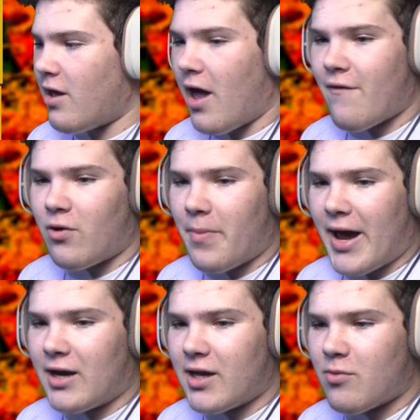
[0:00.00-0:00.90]
ever
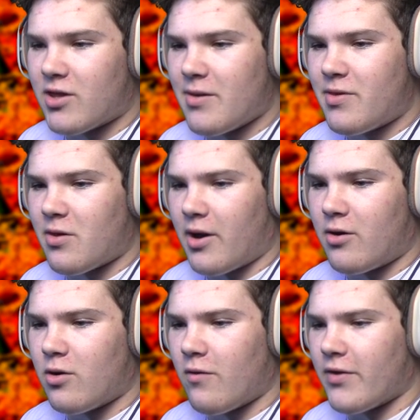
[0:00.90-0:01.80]
battling with him, so I
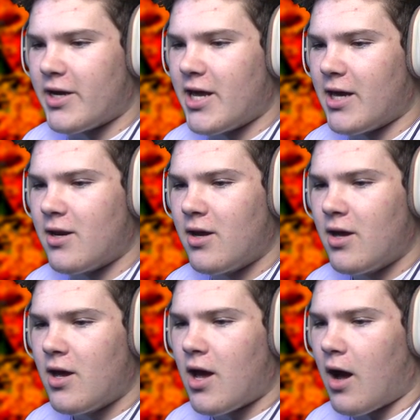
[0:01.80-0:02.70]
don't know if I did.
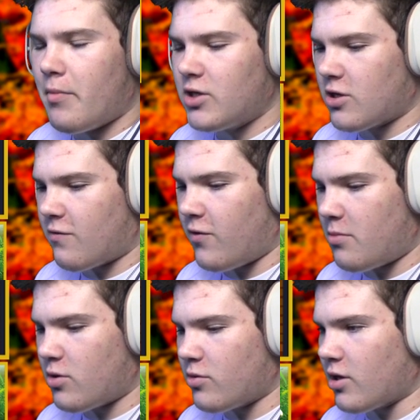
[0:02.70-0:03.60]
I'm gonna just
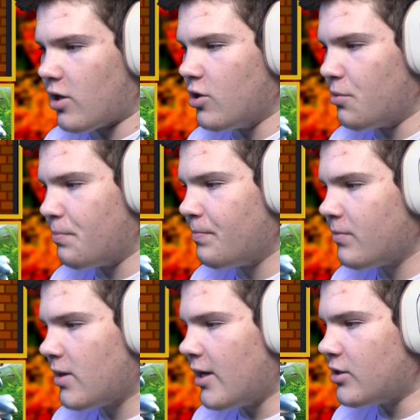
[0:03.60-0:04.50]
flamethrower the Gloom
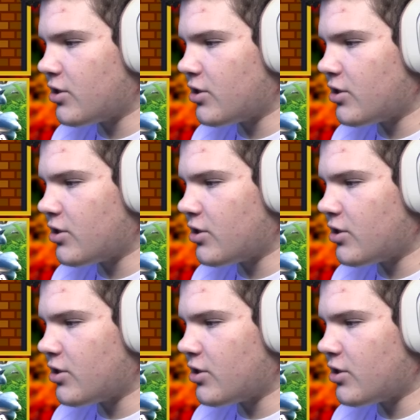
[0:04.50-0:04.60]
and